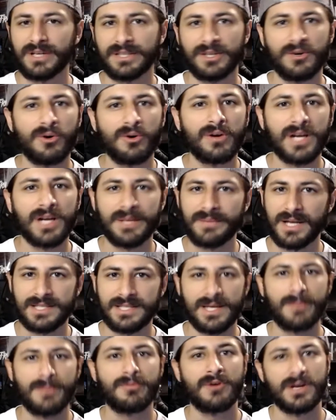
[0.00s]
Like Nicole Kidman
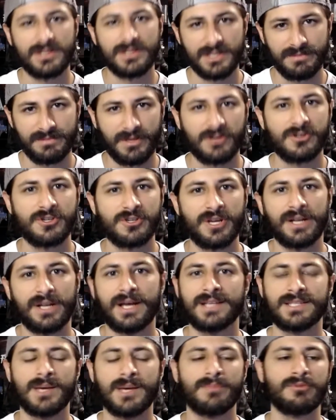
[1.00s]
has that presence, Michael Shannon
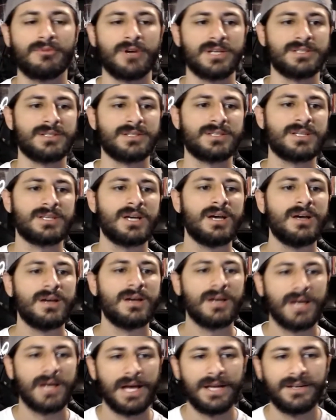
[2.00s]
has that presence,
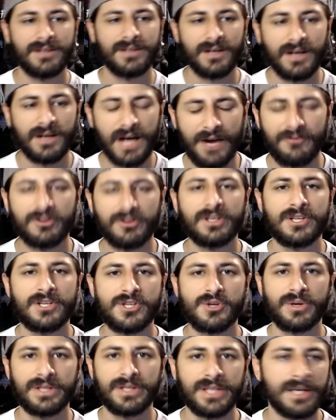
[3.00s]
and I really
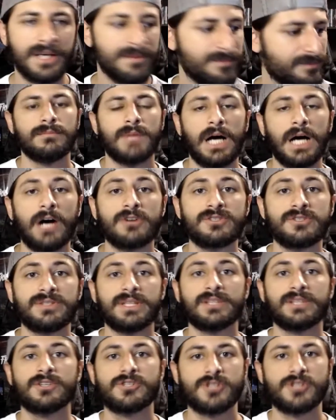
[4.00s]
enjoyed that. I also
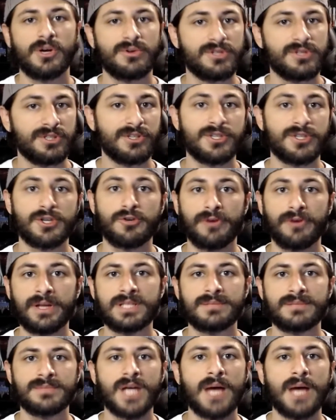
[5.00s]
think the show just looks great
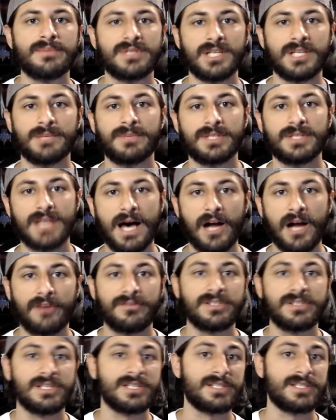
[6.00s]
sometimes. The
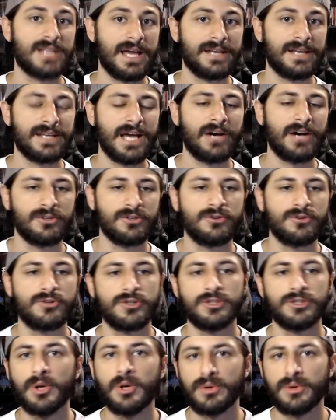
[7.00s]
cinematography is a standout. You
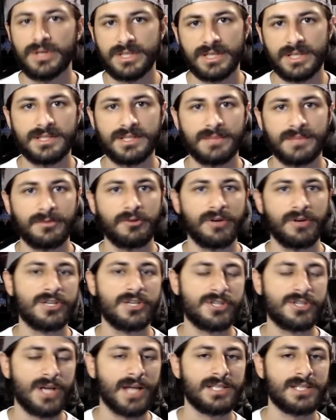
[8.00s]
just notice it, some great
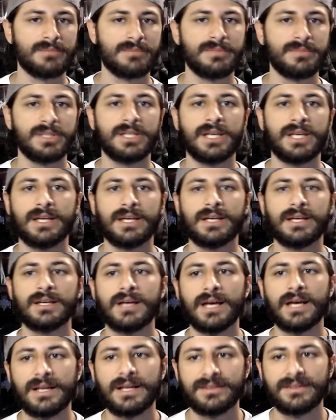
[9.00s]
shots in the beginning,
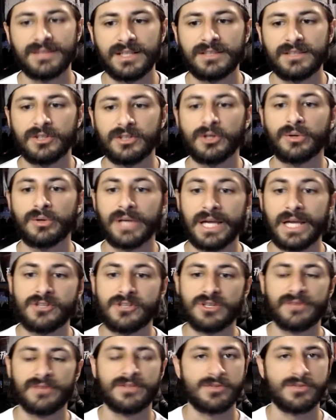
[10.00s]
and I think the
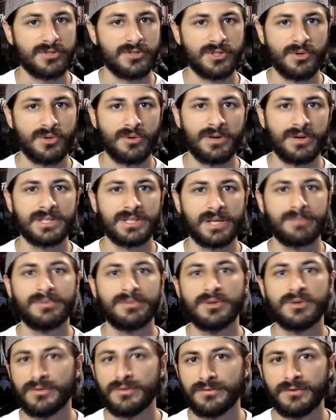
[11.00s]
location of this resort is like
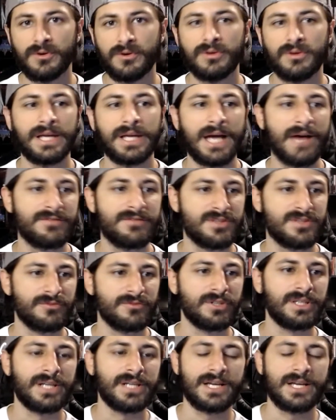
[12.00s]
beautiful, and they have some
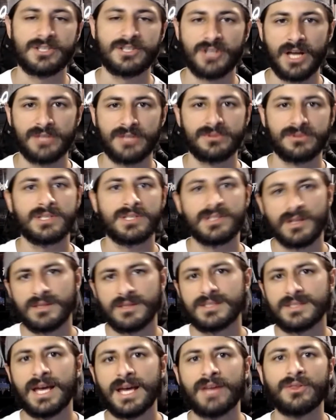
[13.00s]
really nice shots of the
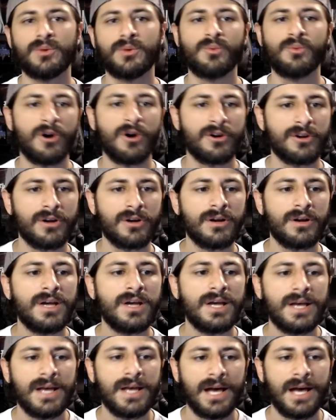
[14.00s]
sunset and the water,
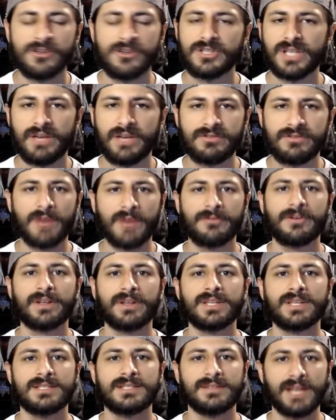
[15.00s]
and it just gives off
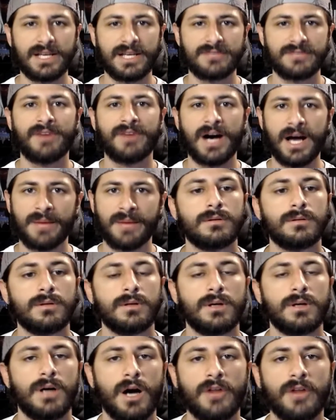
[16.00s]
like this nice vibe.
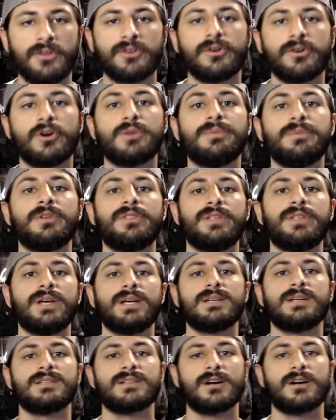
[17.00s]
Other notable
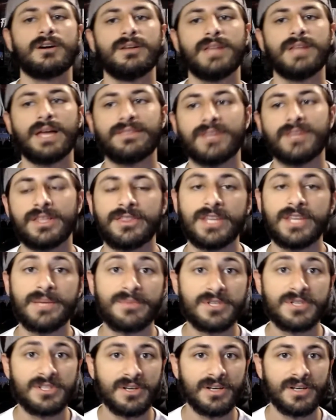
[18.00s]
things are that the
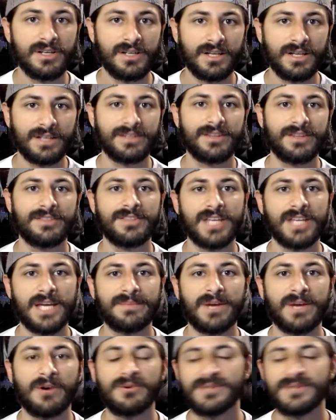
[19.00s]
theme is good. I like the
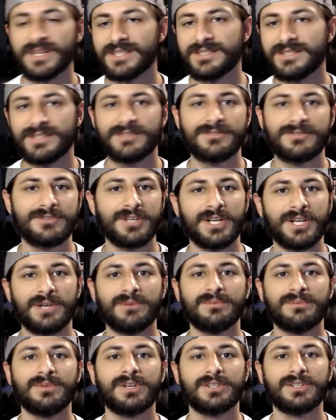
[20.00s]
theme. I always like to, you
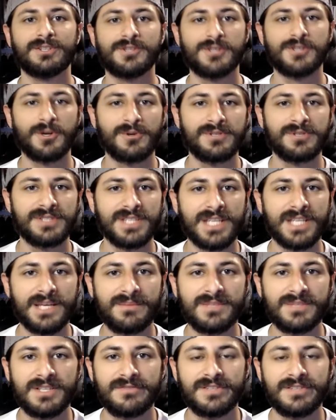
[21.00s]
know, look at the show's
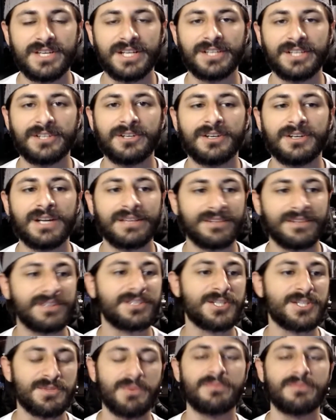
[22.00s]
theme, see if it's any good. I
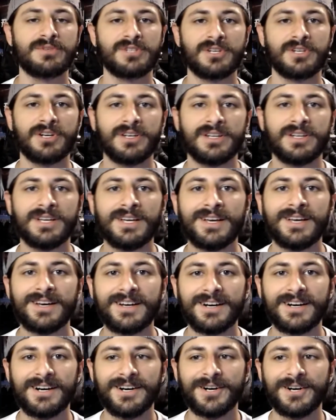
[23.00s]
think this one was good.
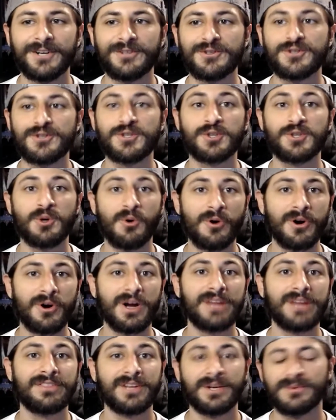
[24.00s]
The
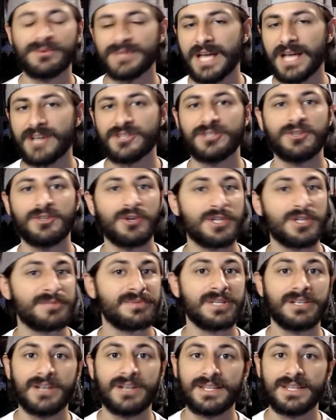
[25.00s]
score, I think, was actually
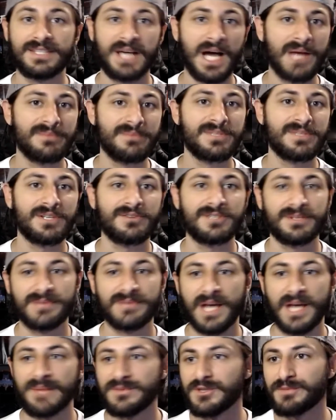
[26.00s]
noticeably good at times. You know,
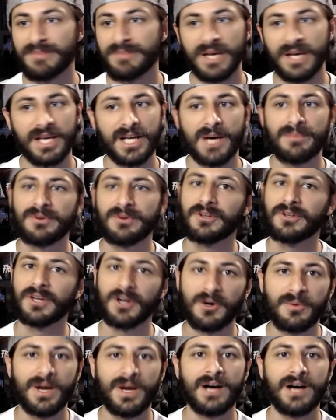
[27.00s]
sometimes you just pick it up and you're like,
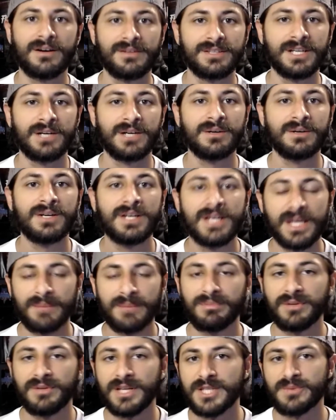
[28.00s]
oh, wow, you know,
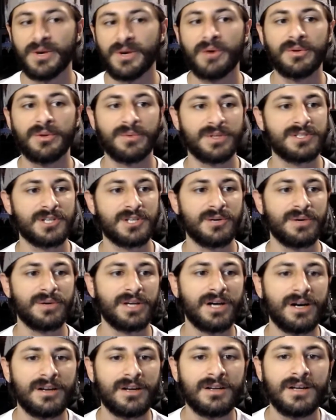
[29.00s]
it blends well with what's
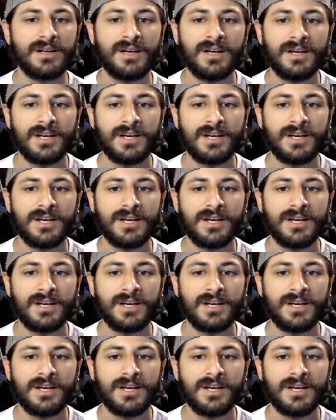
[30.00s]
going on.